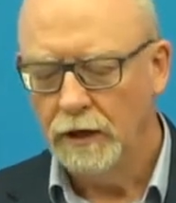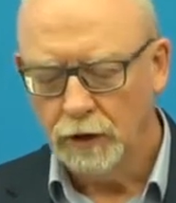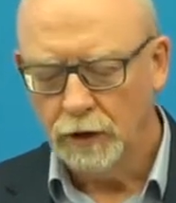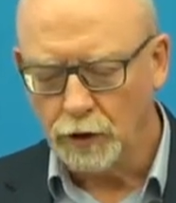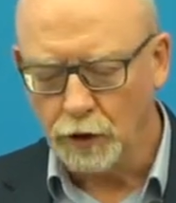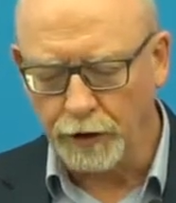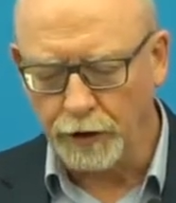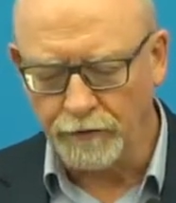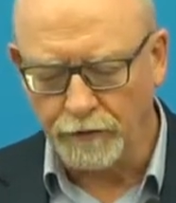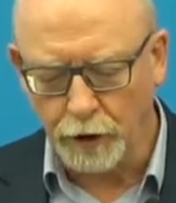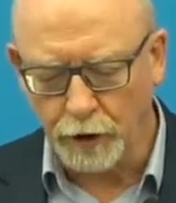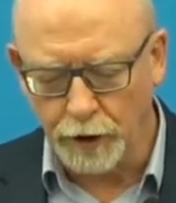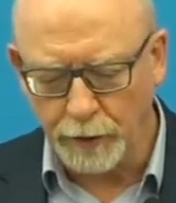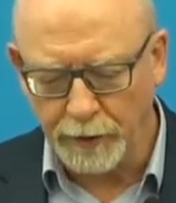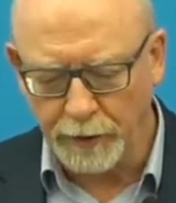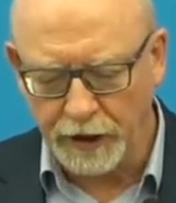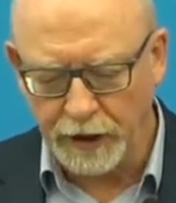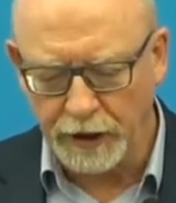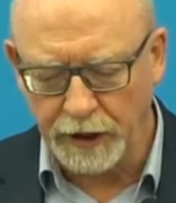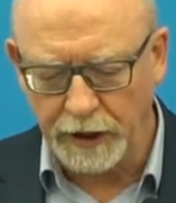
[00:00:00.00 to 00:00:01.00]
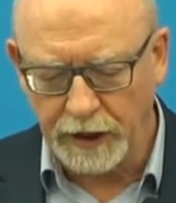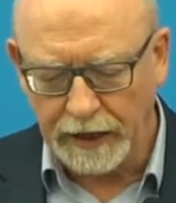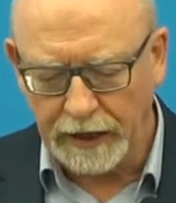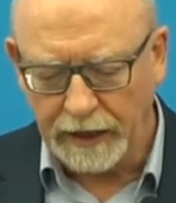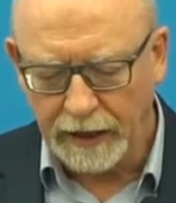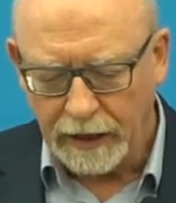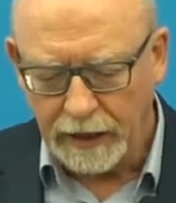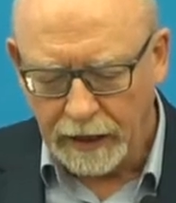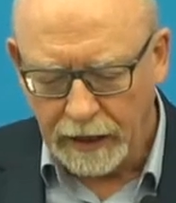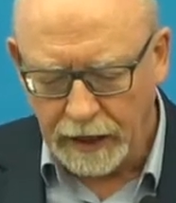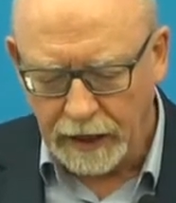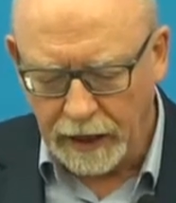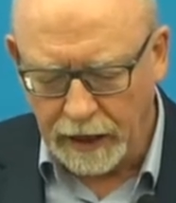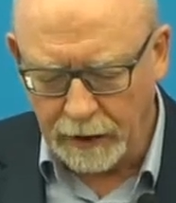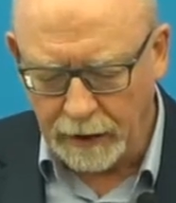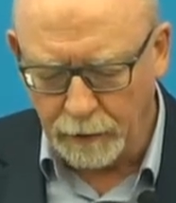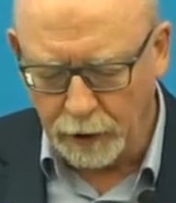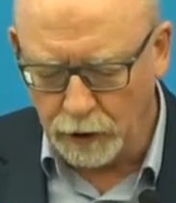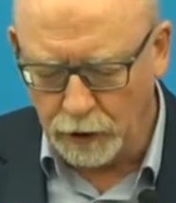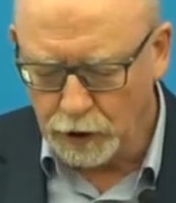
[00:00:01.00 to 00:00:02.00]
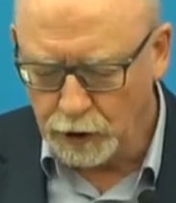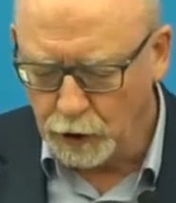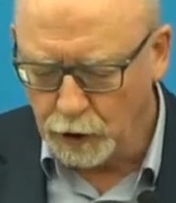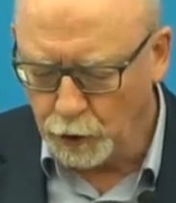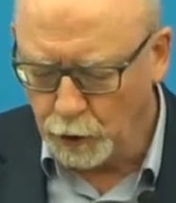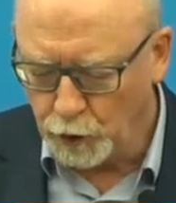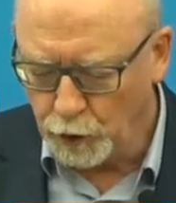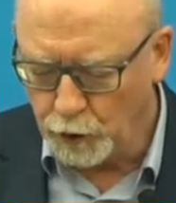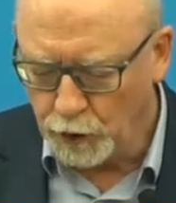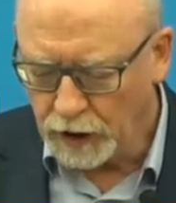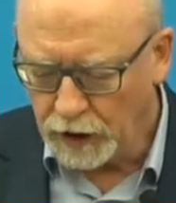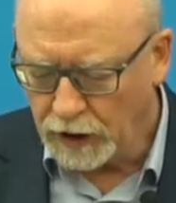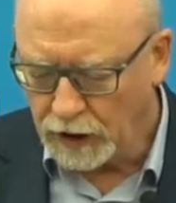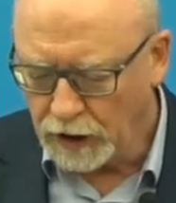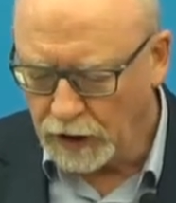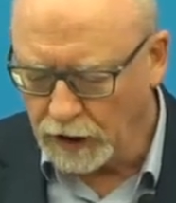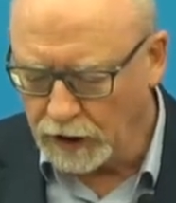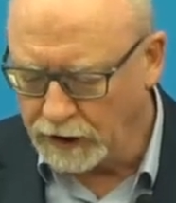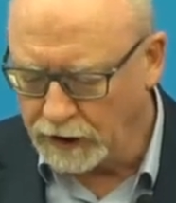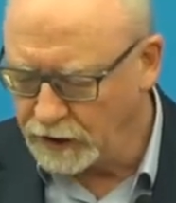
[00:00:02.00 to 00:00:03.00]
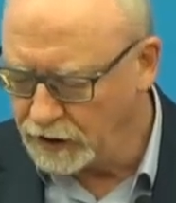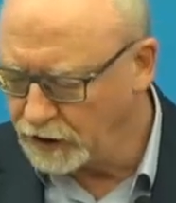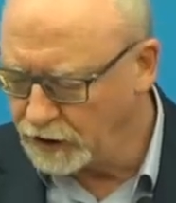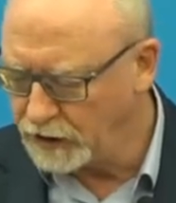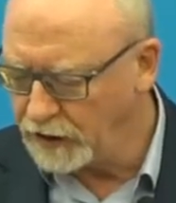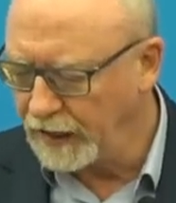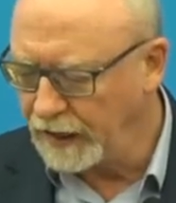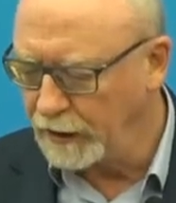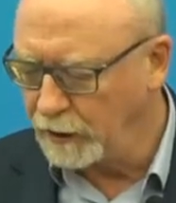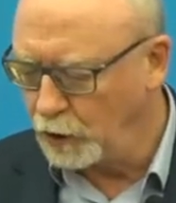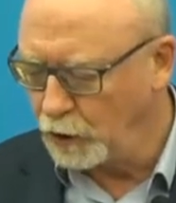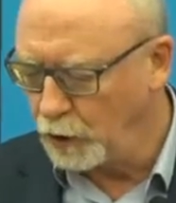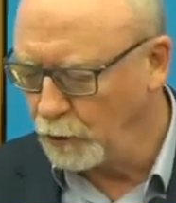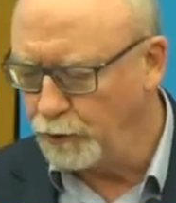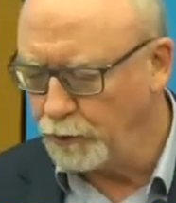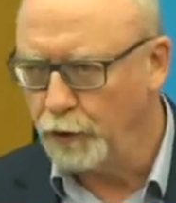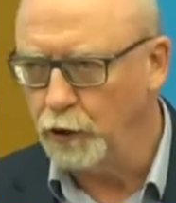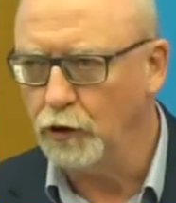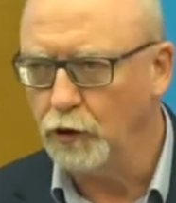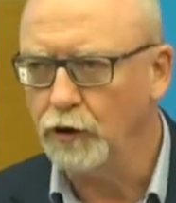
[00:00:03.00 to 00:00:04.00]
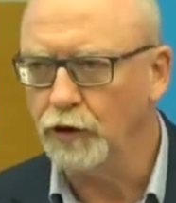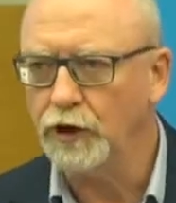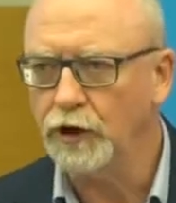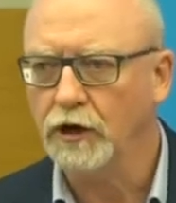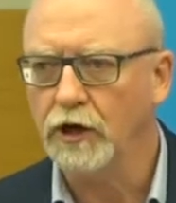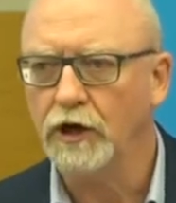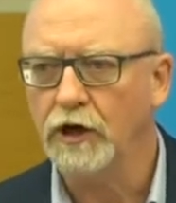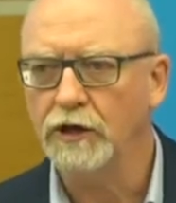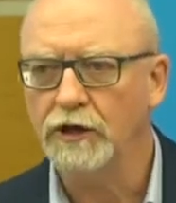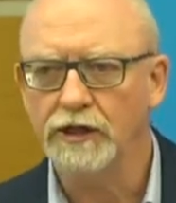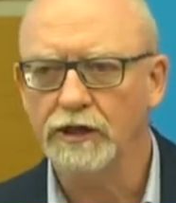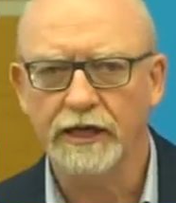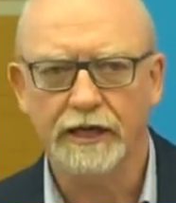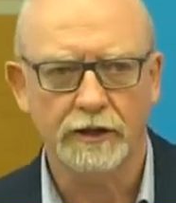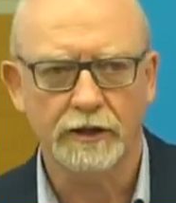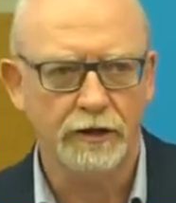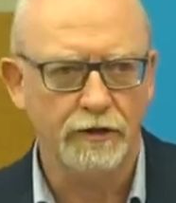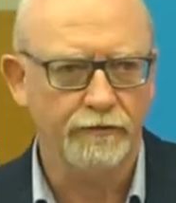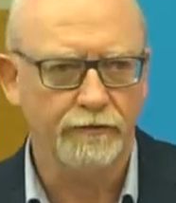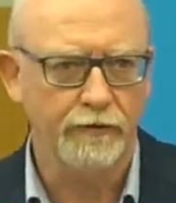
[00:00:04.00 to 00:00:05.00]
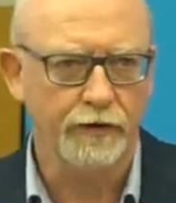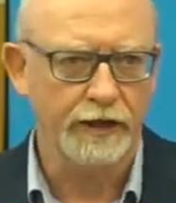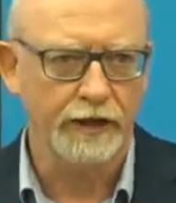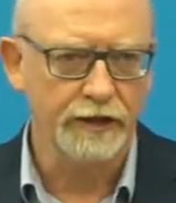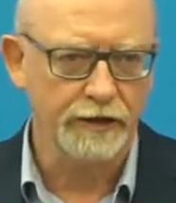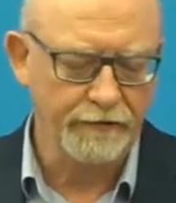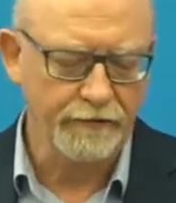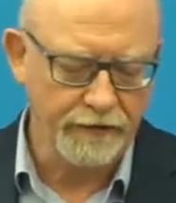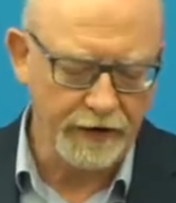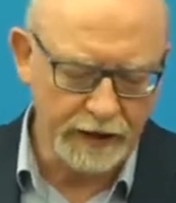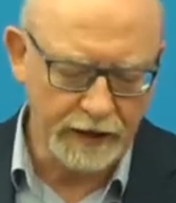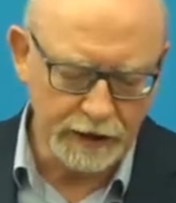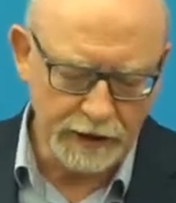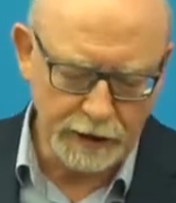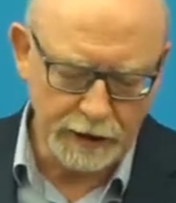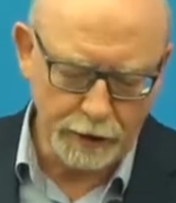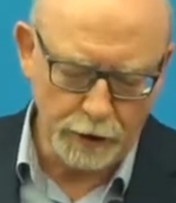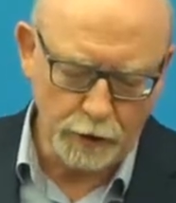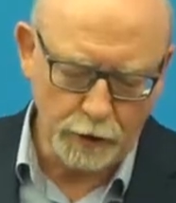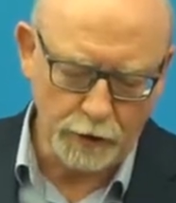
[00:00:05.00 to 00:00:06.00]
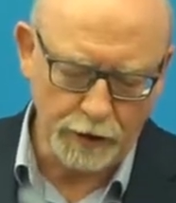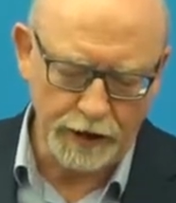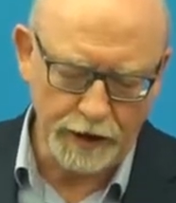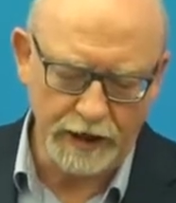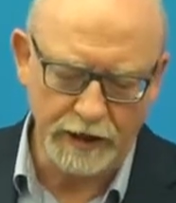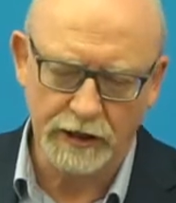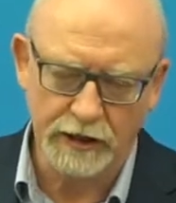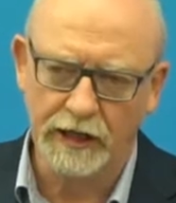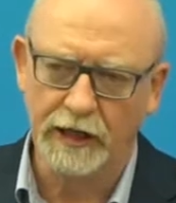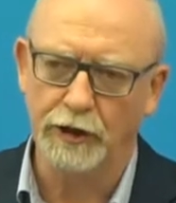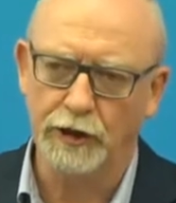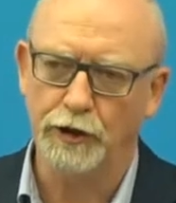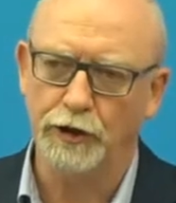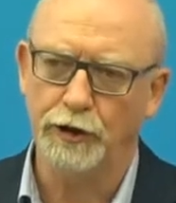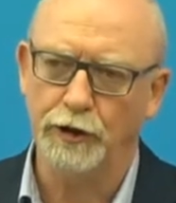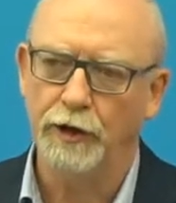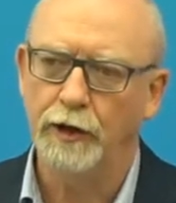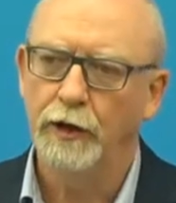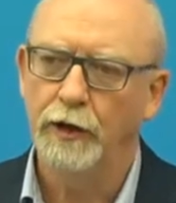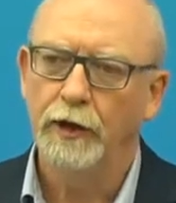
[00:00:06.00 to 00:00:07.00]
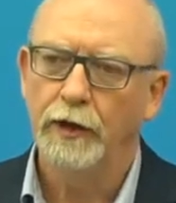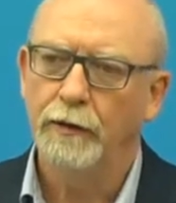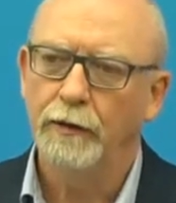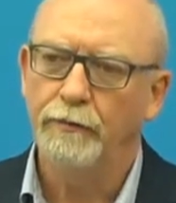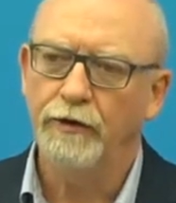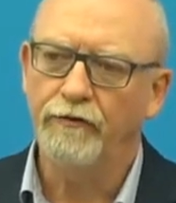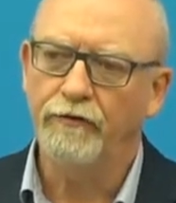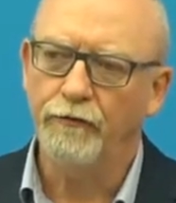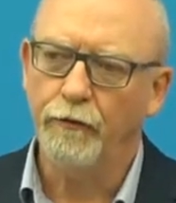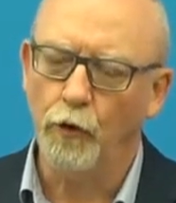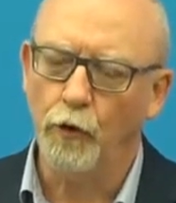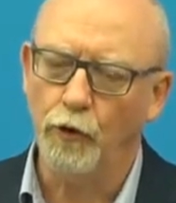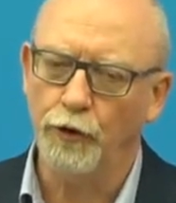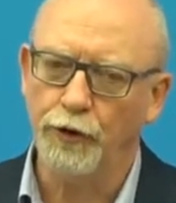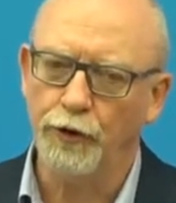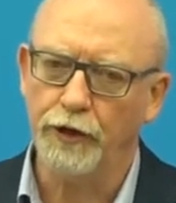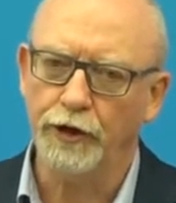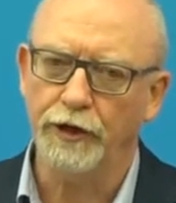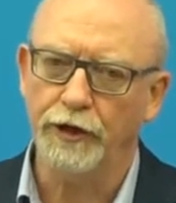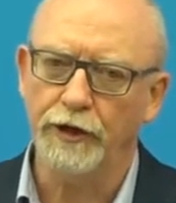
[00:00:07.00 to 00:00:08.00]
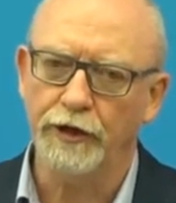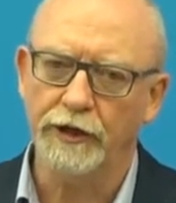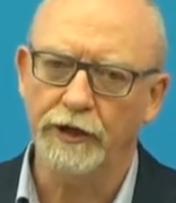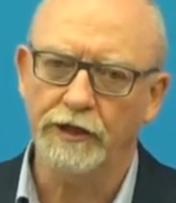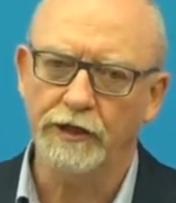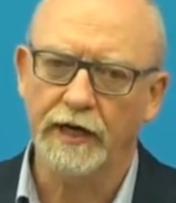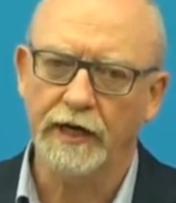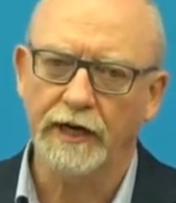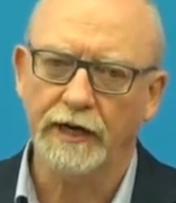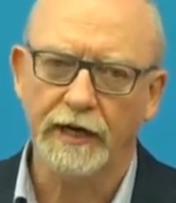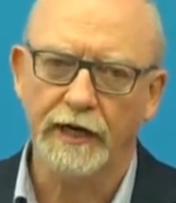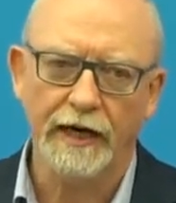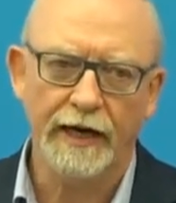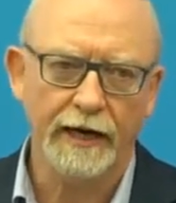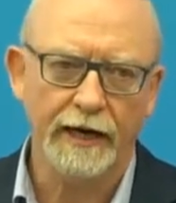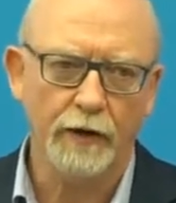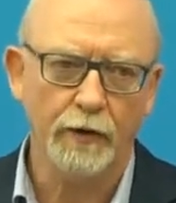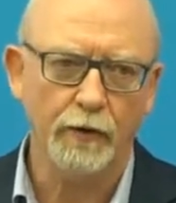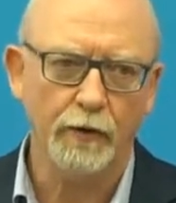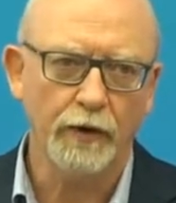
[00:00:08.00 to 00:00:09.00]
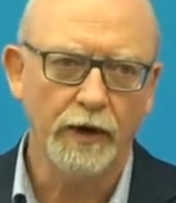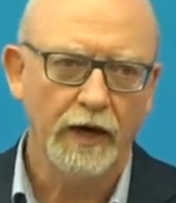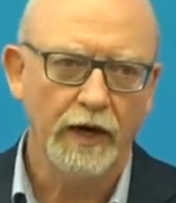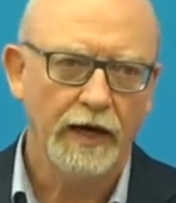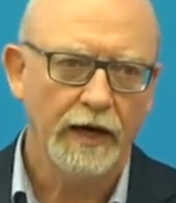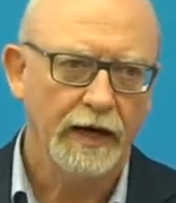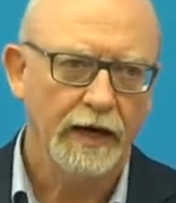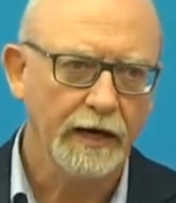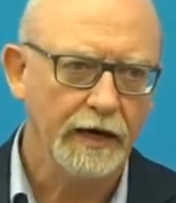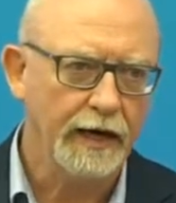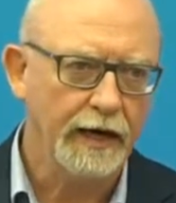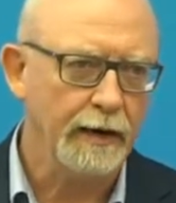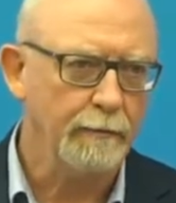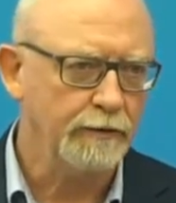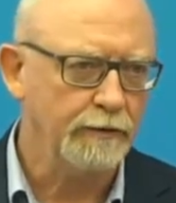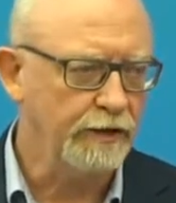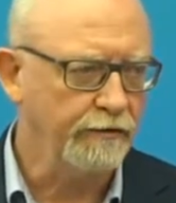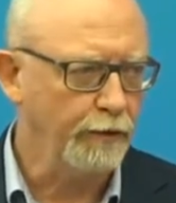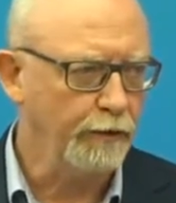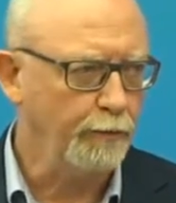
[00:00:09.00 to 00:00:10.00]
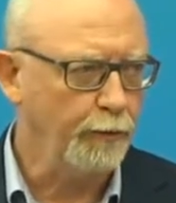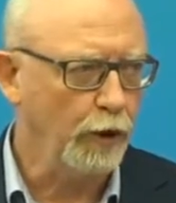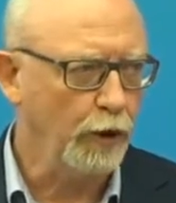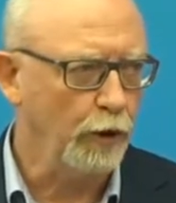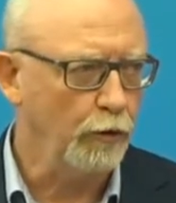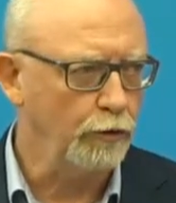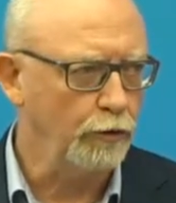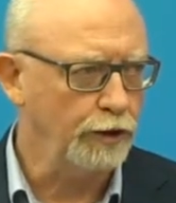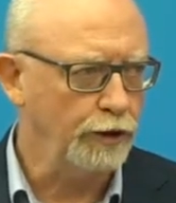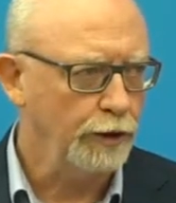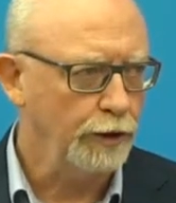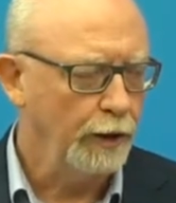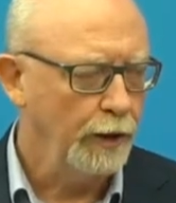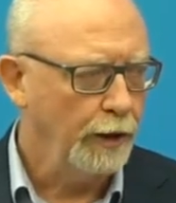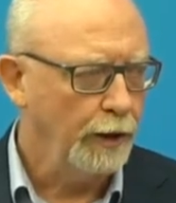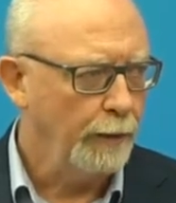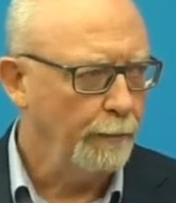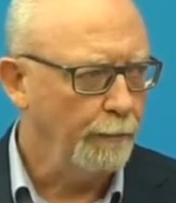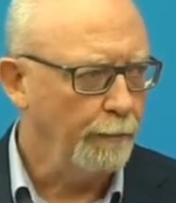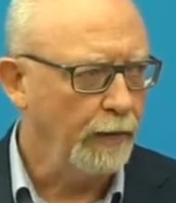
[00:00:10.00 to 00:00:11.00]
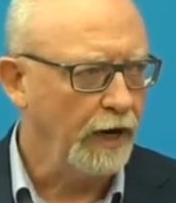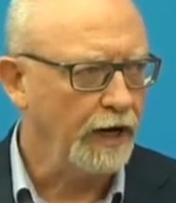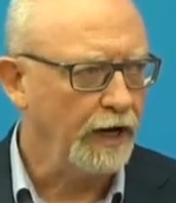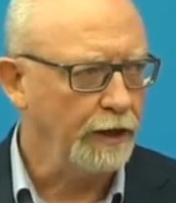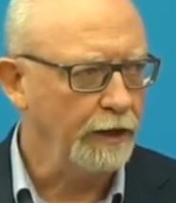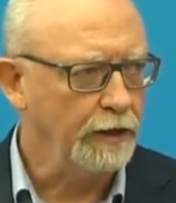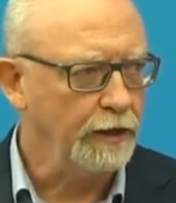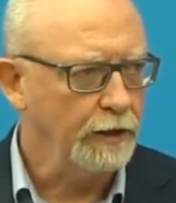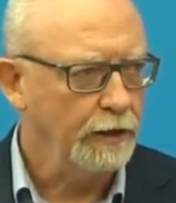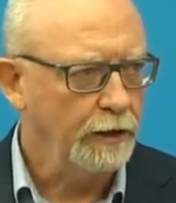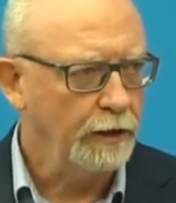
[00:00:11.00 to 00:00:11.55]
So you've got to be able to understand the broader context of risk facing the organisation before you can understand how a captive approach might